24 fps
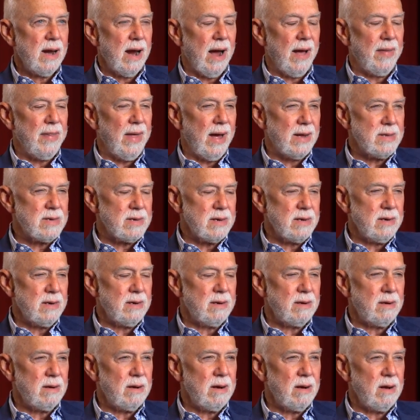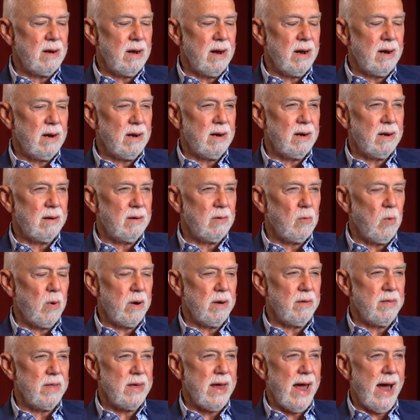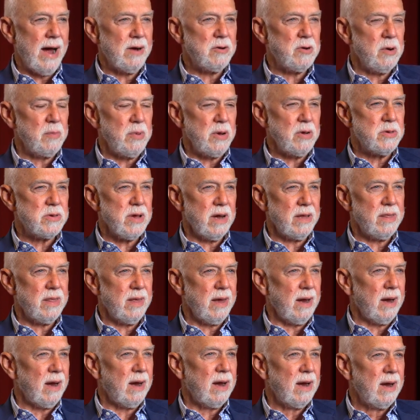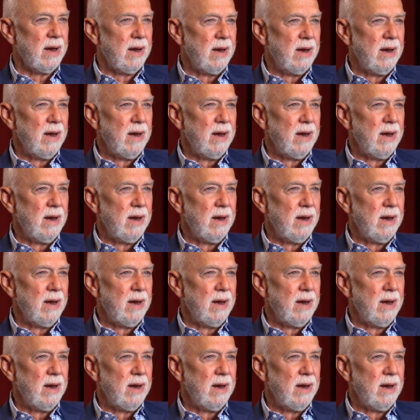And that's a, uh, one of the attributes, I think,